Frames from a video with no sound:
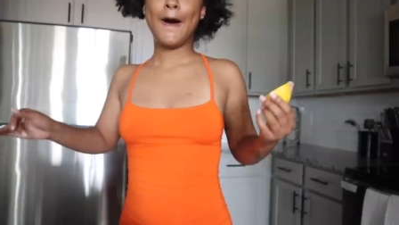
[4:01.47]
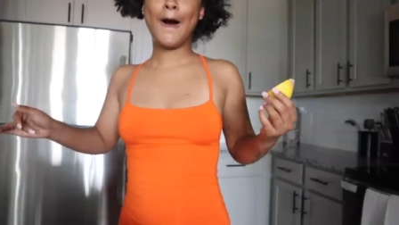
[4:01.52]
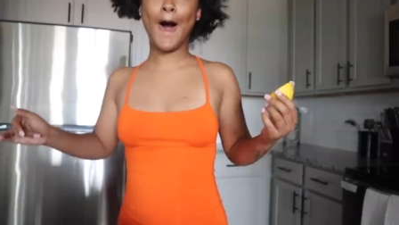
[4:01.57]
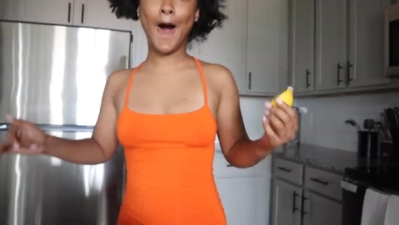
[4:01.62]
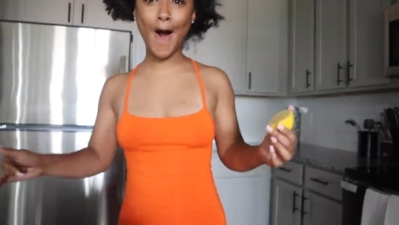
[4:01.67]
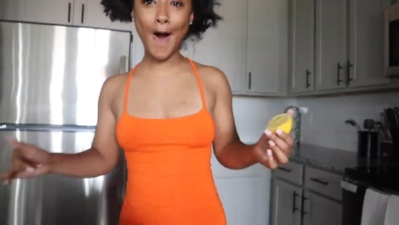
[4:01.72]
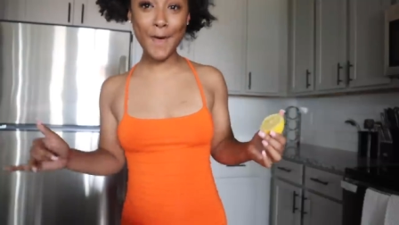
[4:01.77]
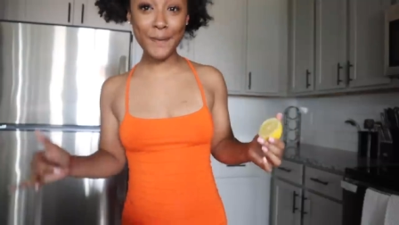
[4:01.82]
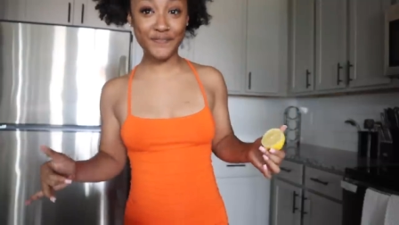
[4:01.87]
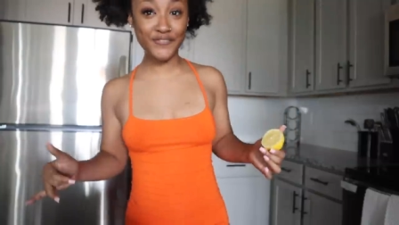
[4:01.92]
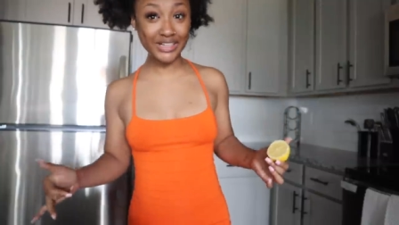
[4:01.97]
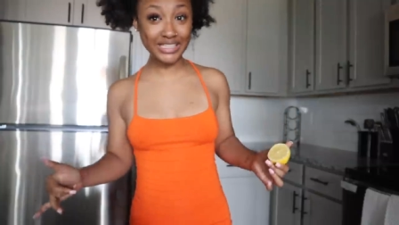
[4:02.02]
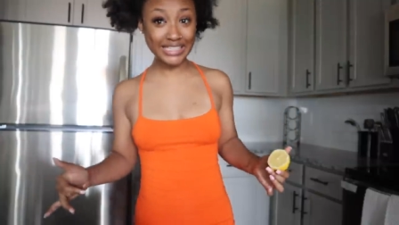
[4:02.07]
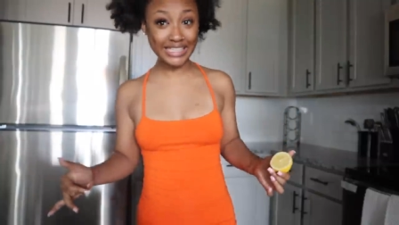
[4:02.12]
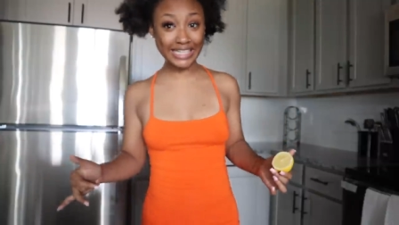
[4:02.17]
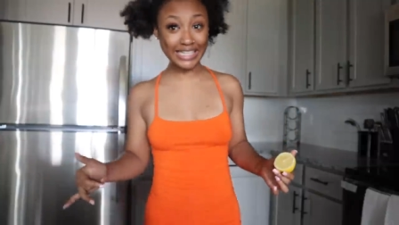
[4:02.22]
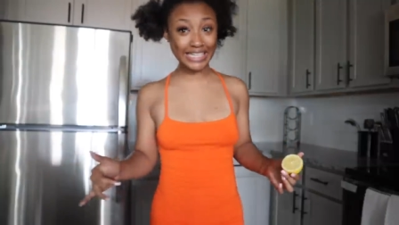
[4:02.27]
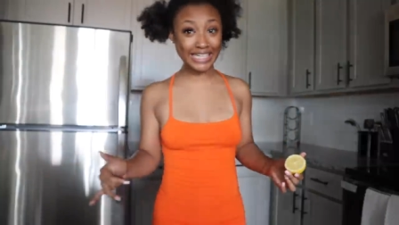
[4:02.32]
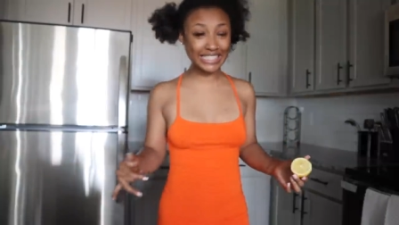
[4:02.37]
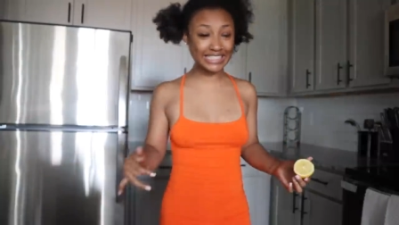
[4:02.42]

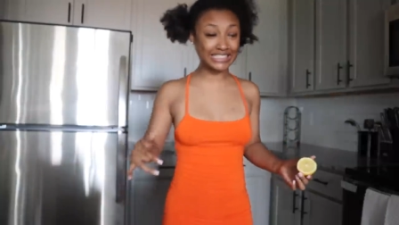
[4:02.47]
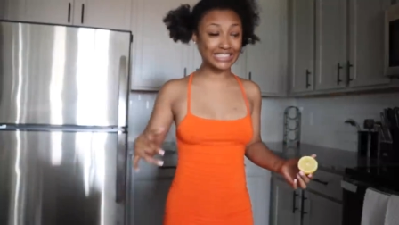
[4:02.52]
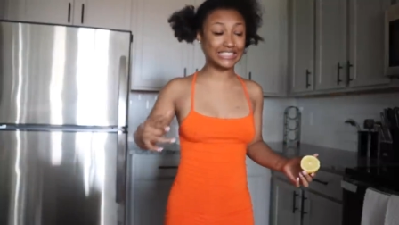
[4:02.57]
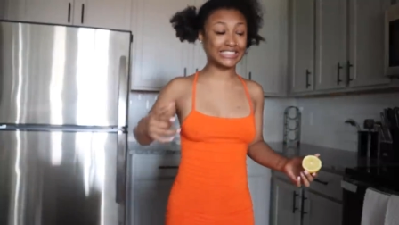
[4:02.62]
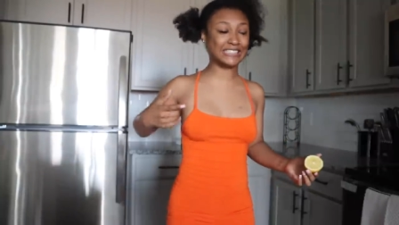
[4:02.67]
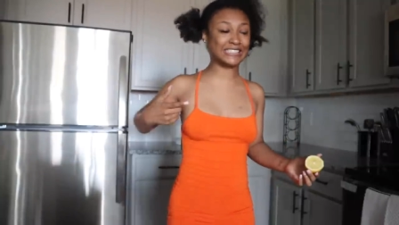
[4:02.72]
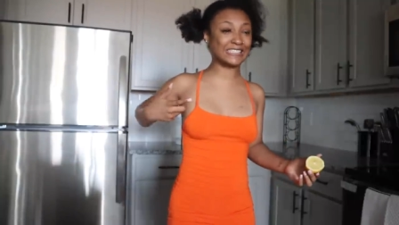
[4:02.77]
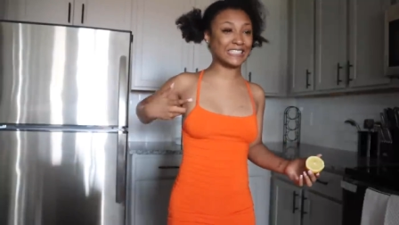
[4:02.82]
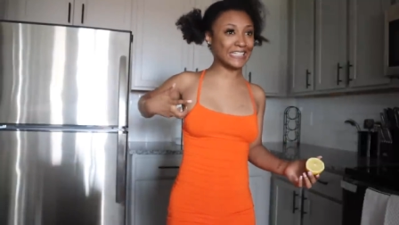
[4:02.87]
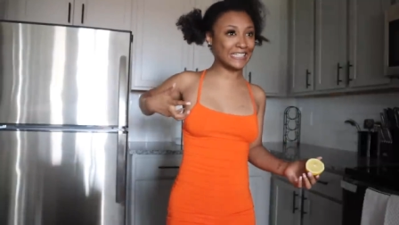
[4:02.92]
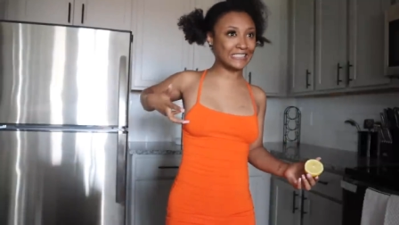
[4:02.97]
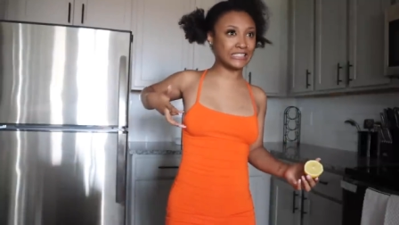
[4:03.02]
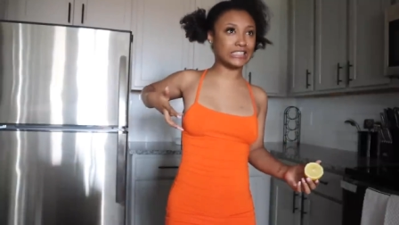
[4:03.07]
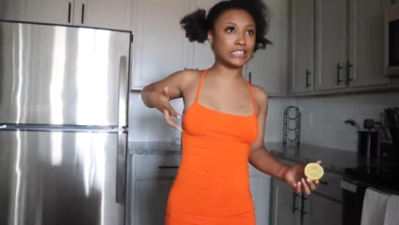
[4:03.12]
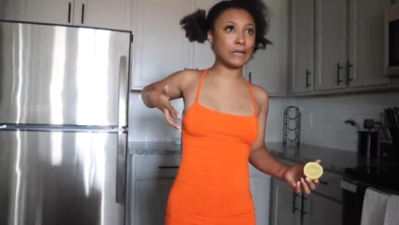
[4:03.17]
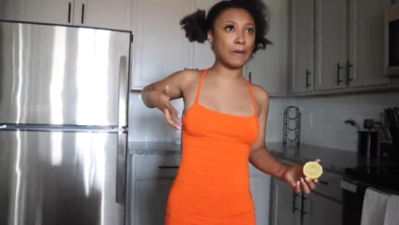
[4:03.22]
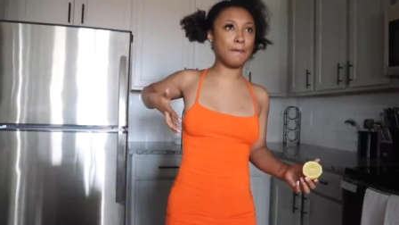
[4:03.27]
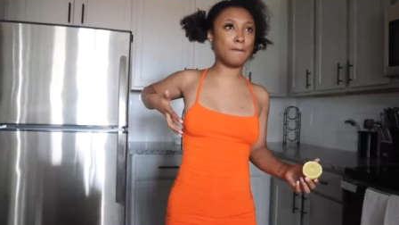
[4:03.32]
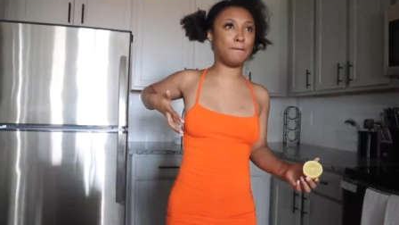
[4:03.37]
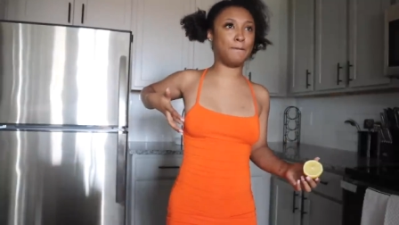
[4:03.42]
Hopefully this
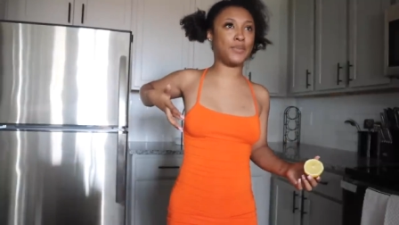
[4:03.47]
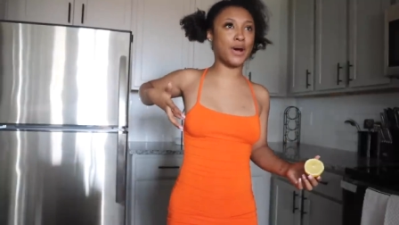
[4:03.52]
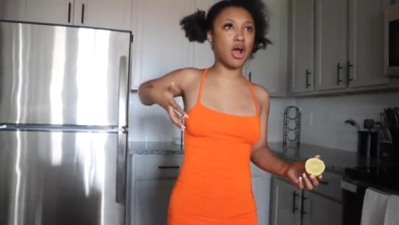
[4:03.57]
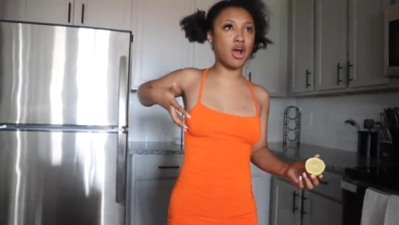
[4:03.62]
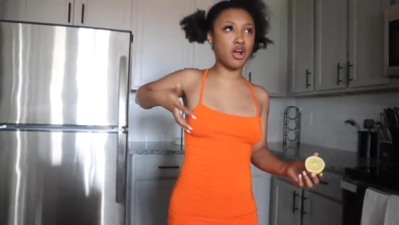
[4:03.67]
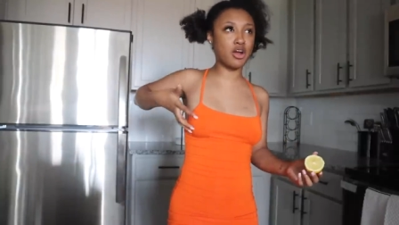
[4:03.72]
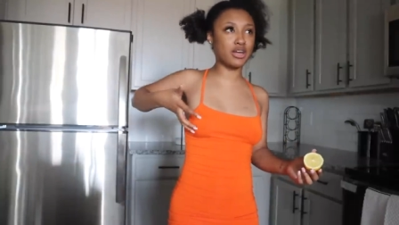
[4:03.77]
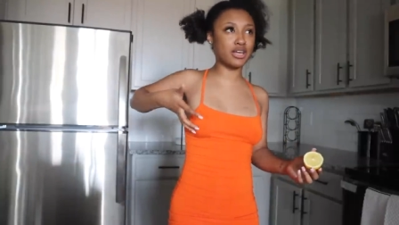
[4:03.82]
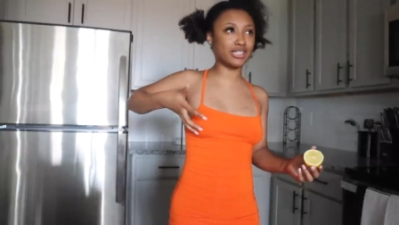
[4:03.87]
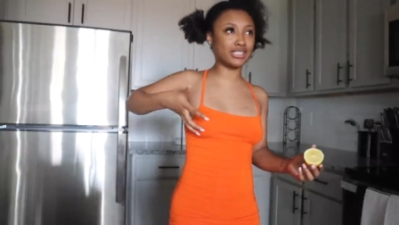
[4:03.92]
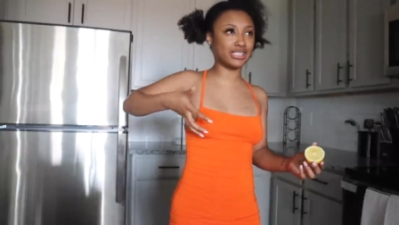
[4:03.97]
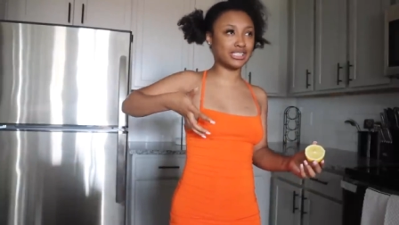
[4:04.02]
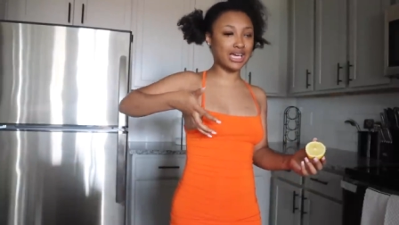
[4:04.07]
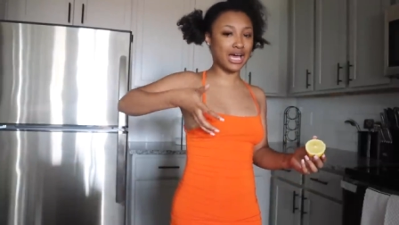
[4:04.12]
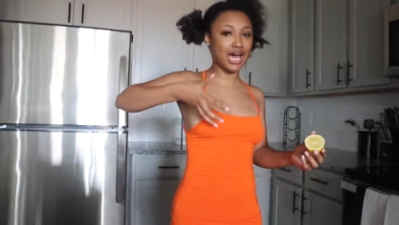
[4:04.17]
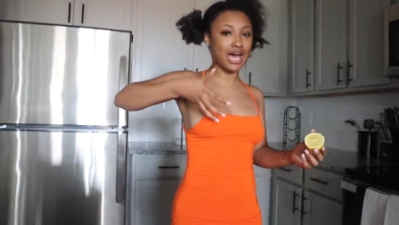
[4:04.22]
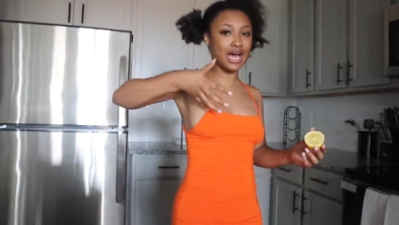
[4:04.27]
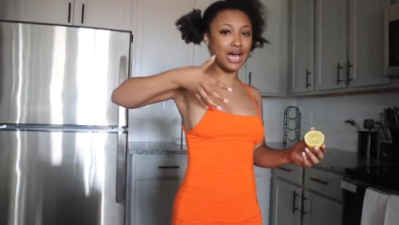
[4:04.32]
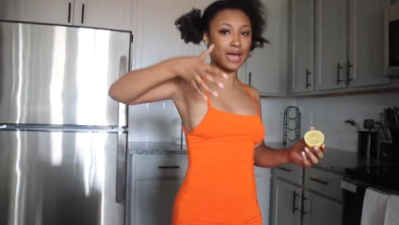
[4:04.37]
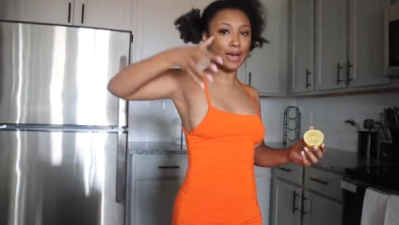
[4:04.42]
doesn't burn this
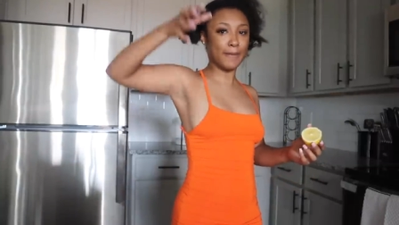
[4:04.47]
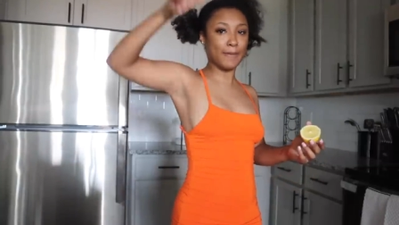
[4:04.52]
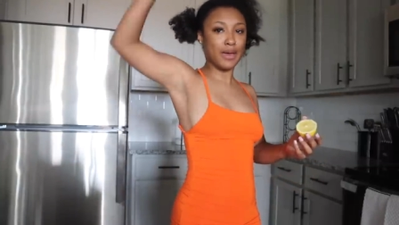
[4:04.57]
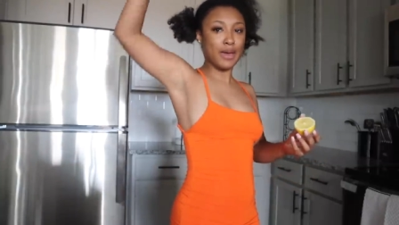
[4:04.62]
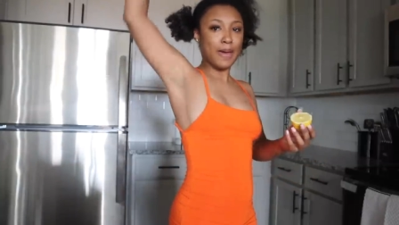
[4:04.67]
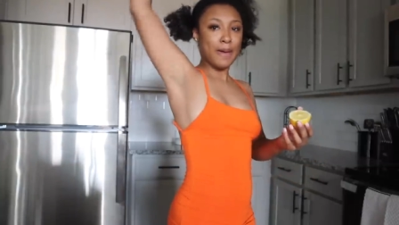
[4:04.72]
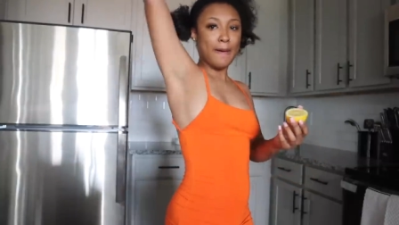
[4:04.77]
time.